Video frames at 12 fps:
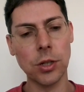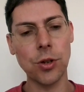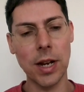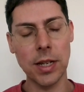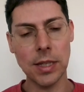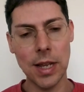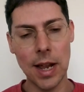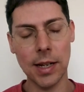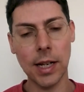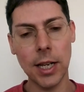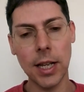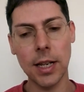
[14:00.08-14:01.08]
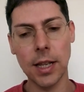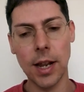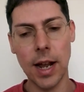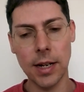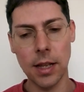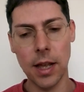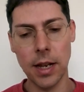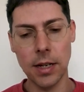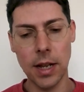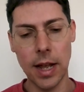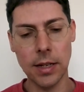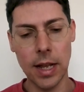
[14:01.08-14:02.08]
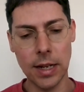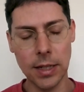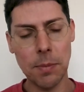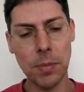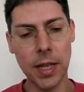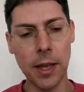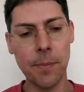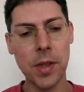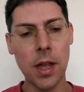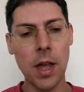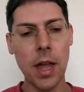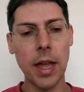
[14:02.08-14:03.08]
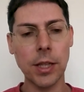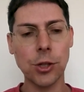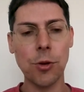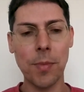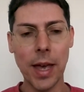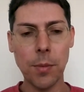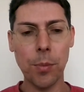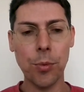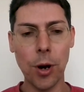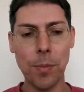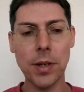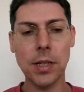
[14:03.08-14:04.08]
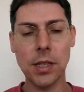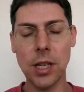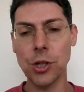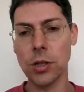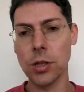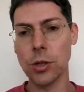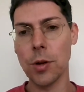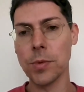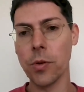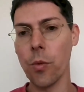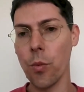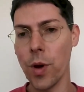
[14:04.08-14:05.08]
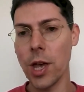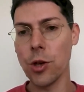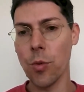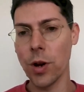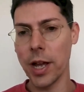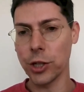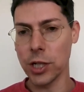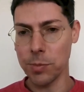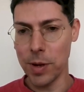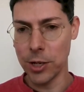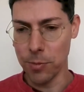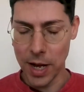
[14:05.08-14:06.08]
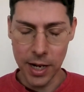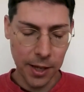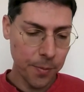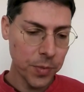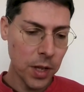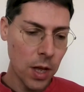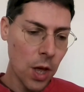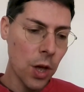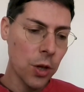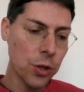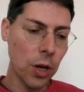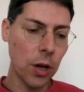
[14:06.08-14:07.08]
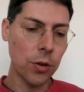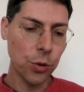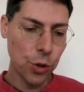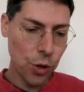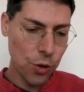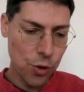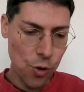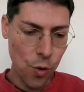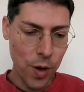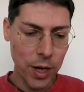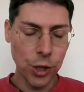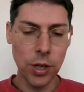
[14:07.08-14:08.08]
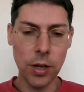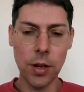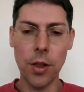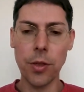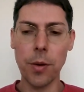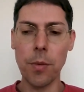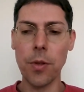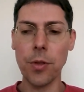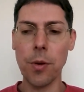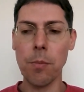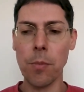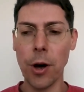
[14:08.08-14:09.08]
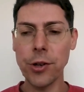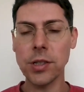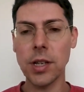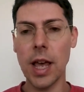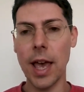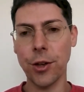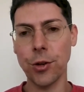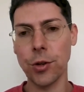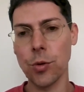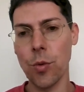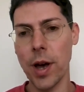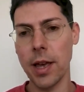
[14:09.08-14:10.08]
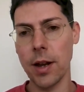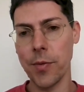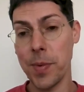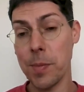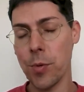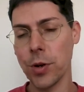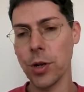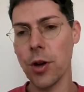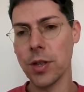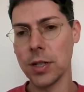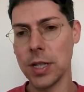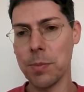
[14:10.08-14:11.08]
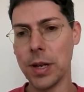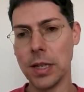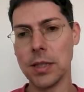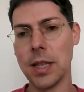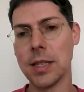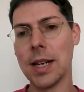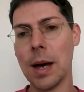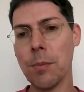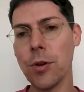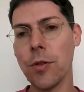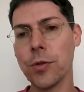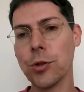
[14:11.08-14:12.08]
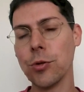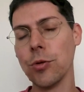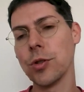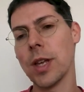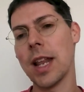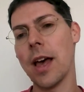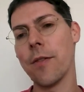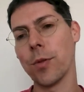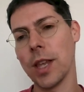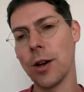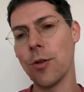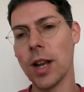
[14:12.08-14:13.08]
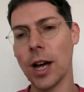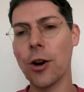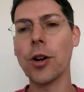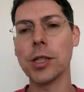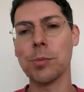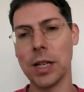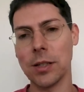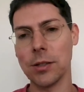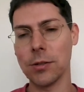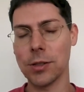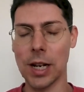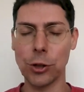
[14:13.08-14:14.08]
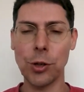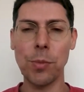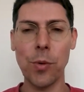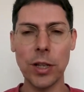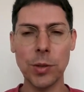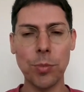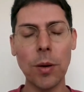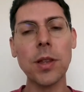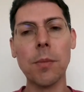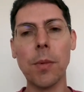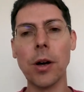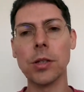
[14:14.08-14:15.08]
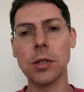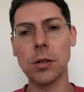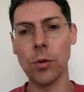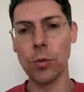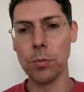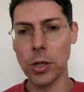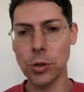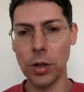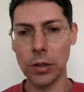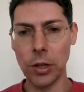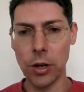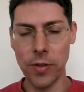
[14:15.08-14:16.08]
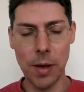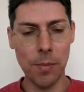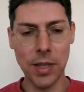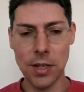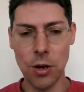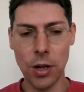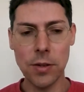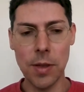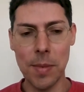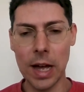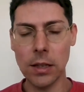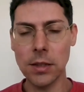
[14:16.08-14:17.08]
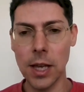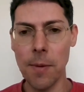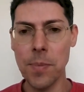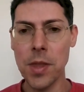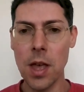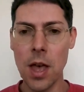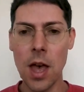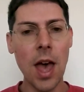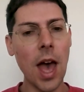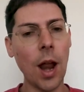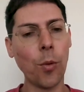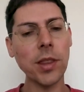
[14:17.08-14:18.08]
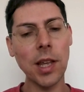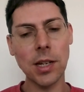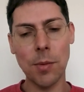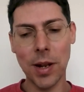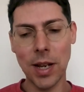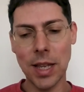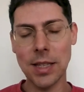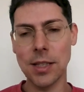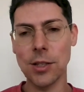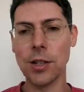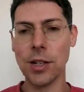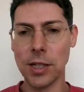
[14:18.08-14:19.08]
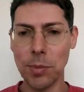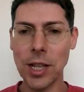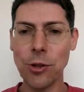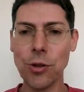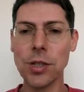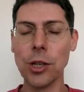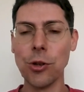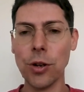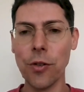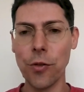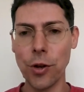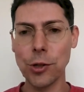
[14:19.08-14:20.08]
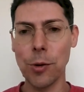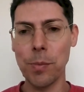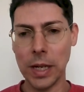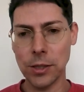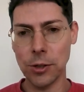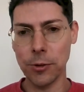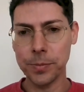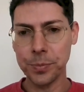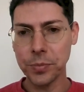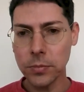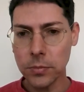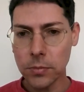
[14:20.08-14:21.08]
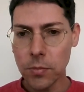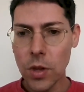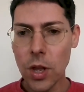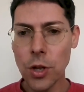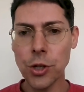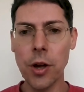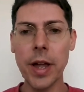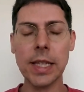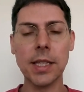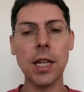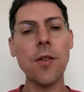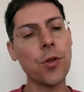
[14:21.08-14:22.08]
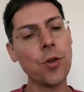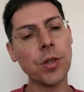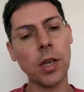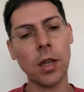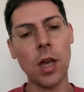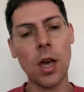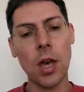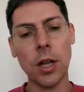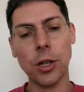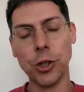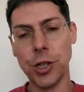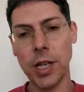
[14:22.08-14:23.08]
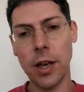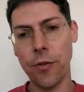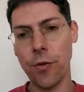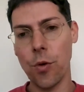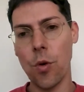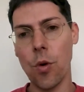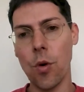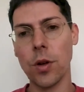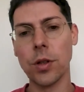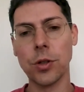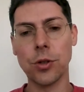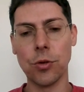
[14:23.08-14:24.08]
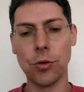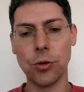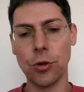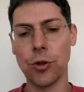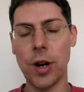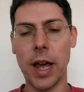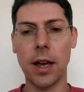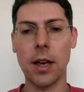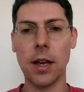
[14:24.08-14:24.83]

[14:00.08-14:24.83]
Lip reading: to understand it clearly and deeply, to make proper decisions in terms of where you want to actually spend your money. So to your question, the most accurate way, and people want to go the deepest, there's a number of tools that have what they call like cross pixels. So like Triple Whale is probably the most well known of them, but there's lots of them out there. And what that typically is, it's typically uses a universal pixel. So instead of using GA4 to track